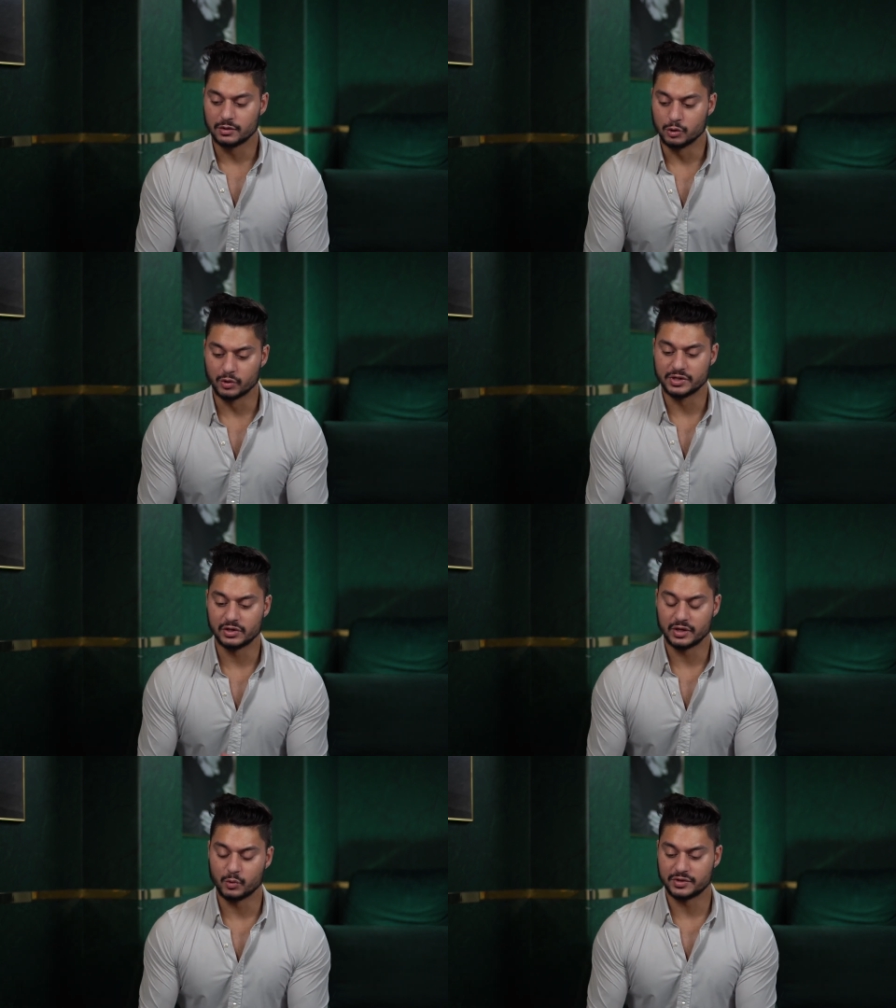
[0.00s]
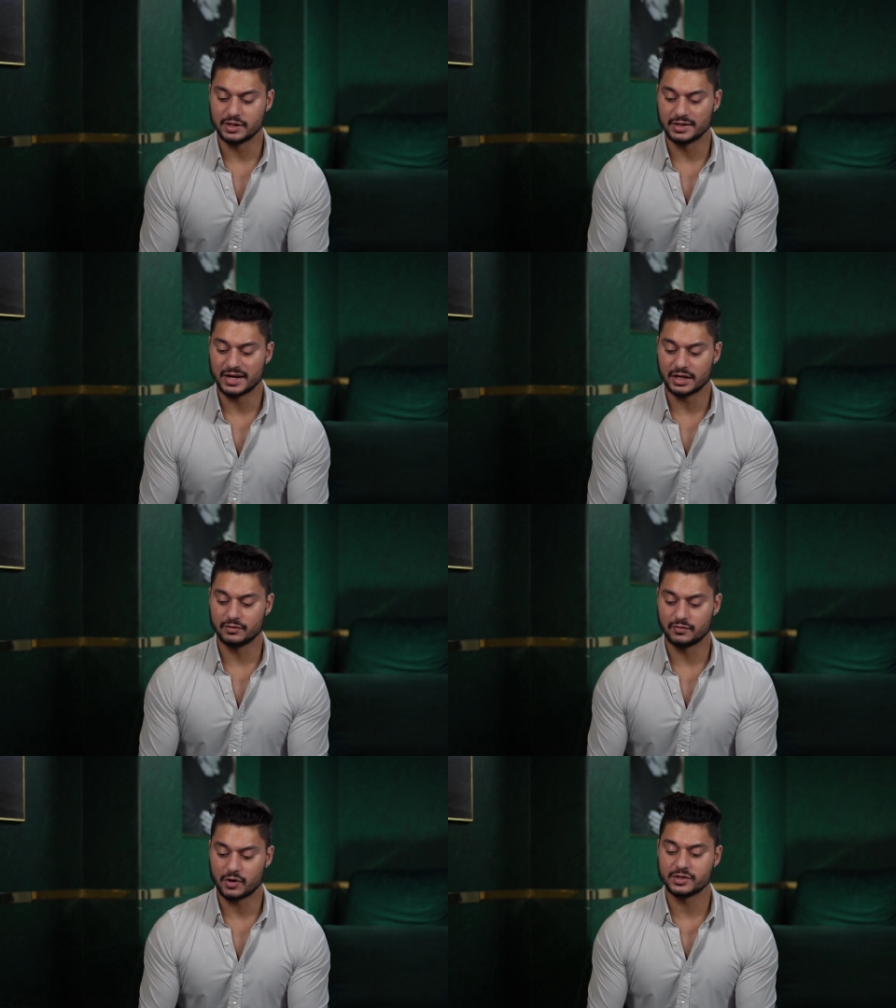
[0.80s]
you're dealing with the
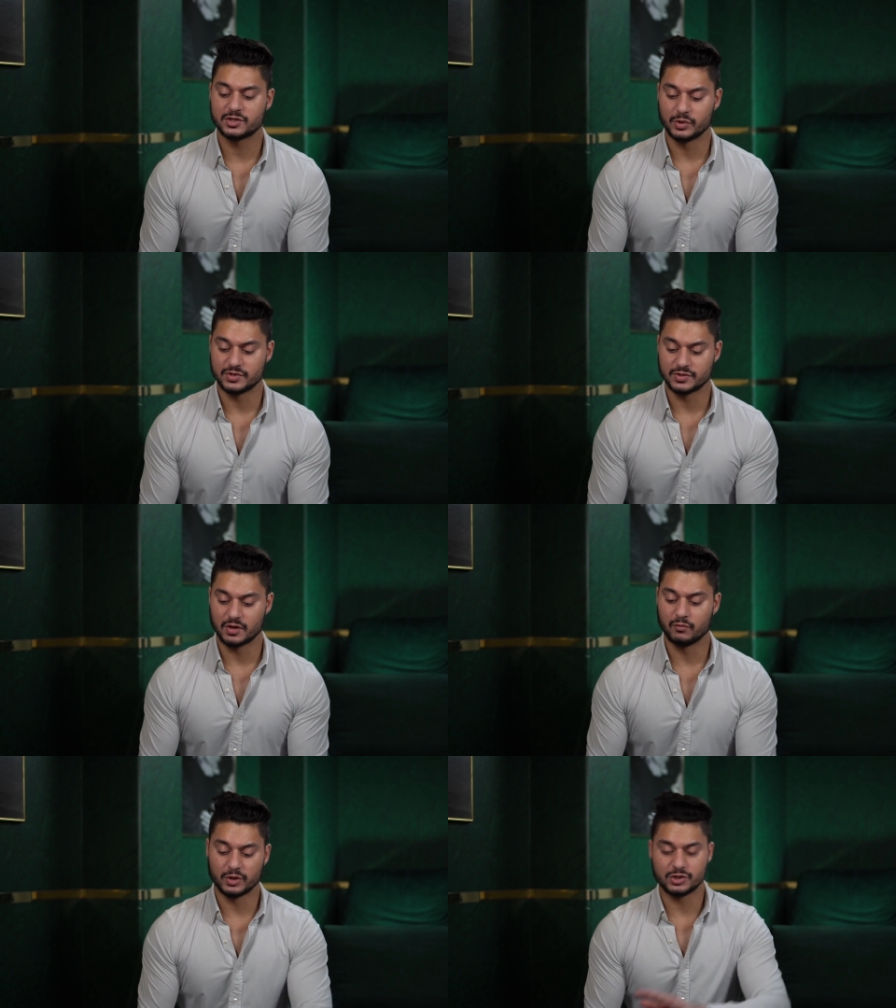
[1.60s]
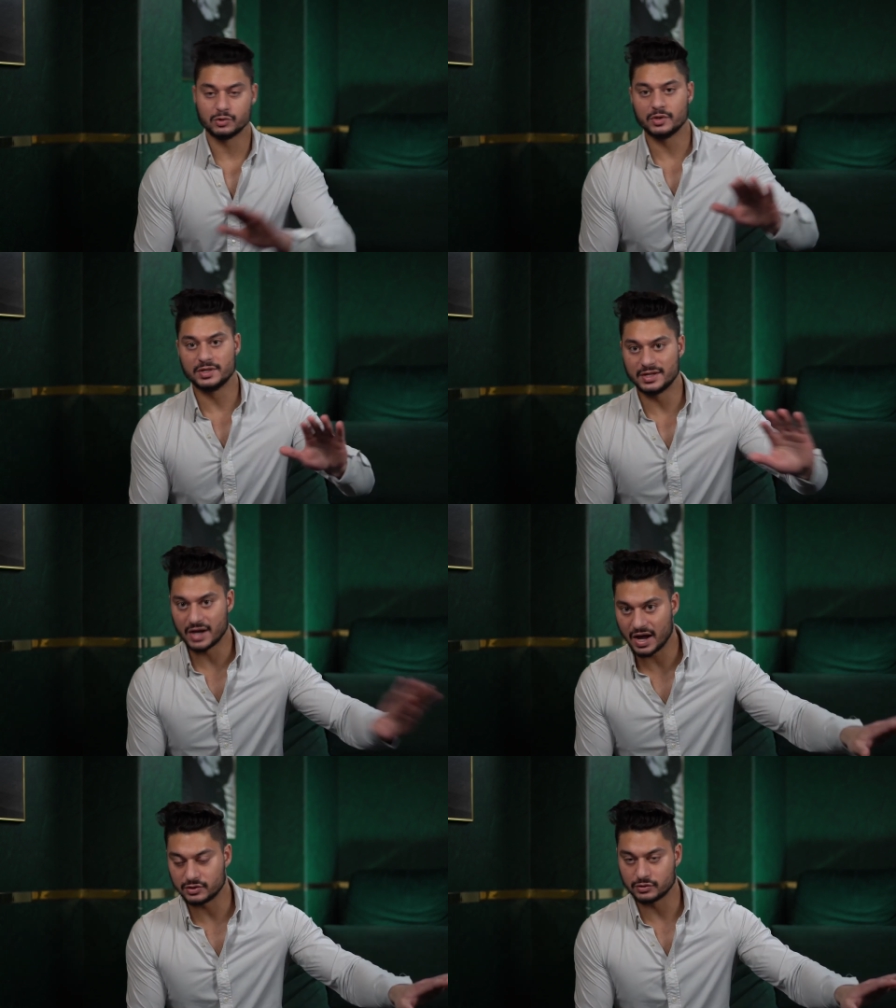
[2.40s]
negative consequences of what you did
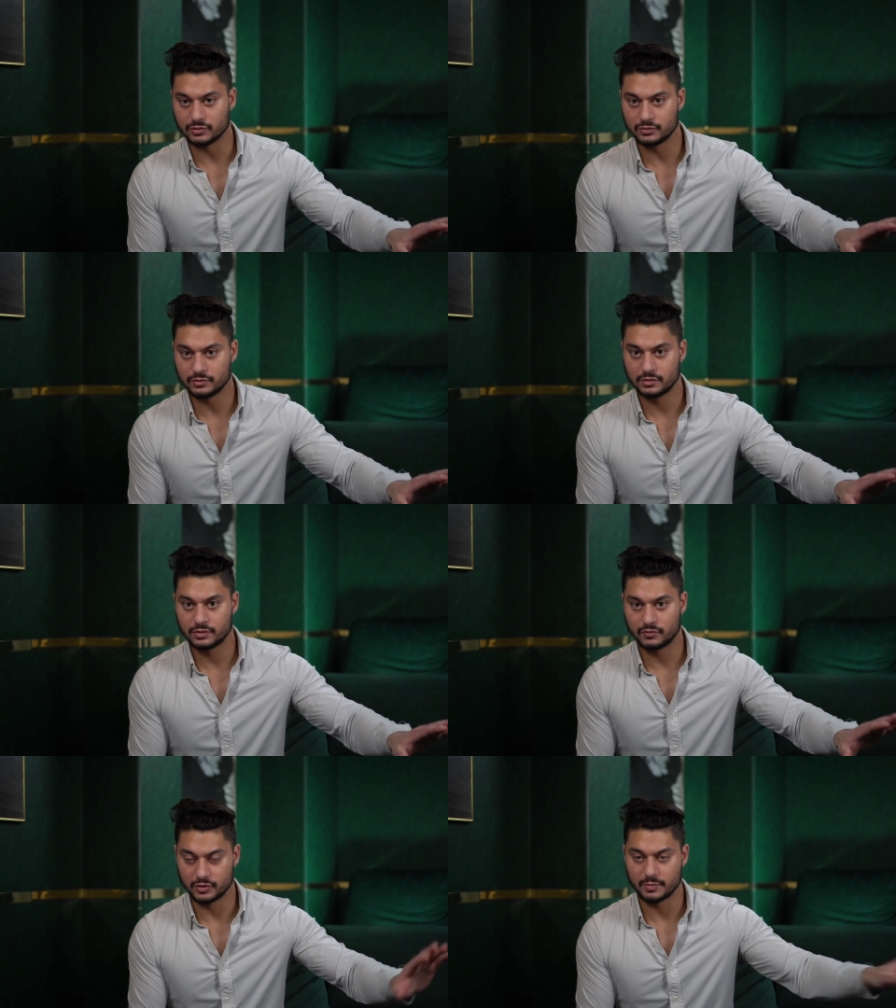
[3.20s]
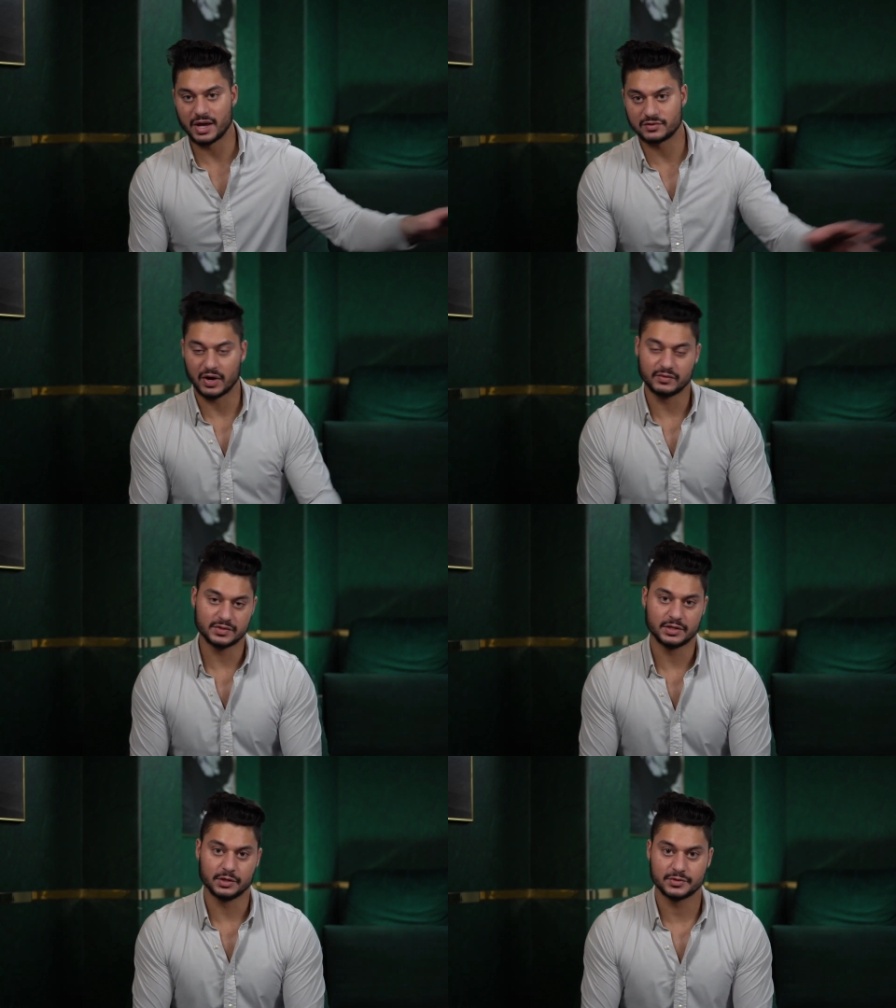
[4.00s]
not do for the past 5 to
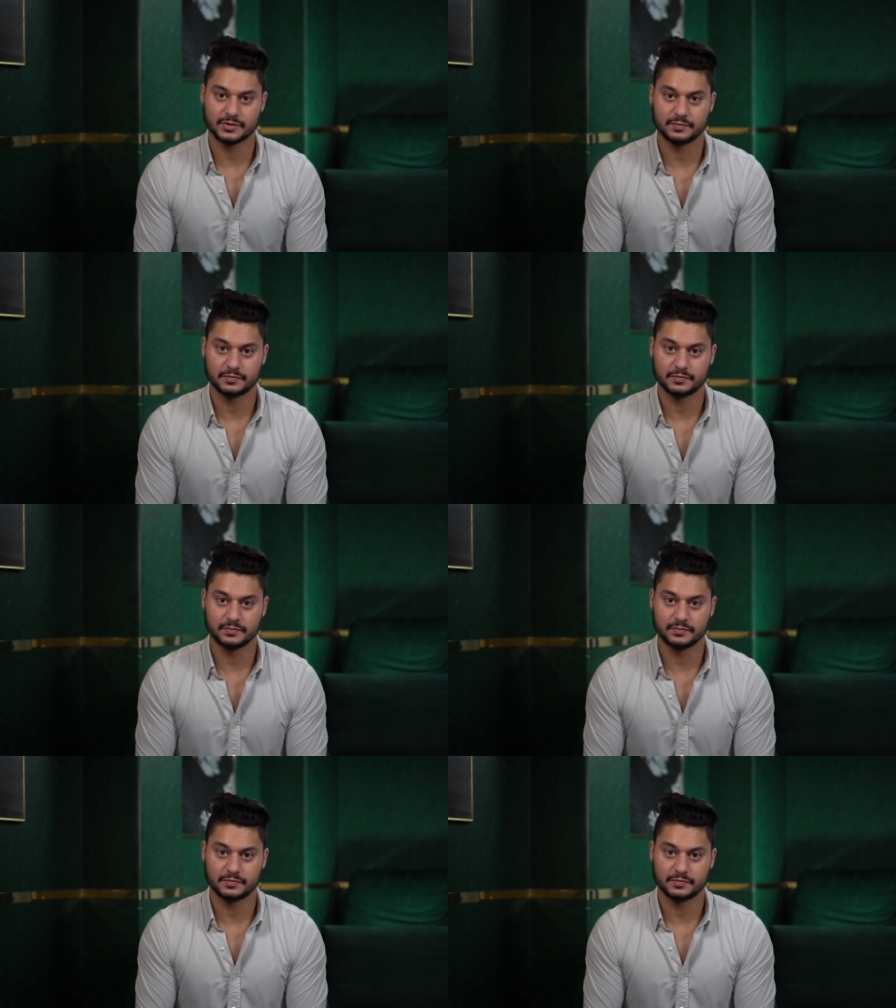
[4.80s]
10 years.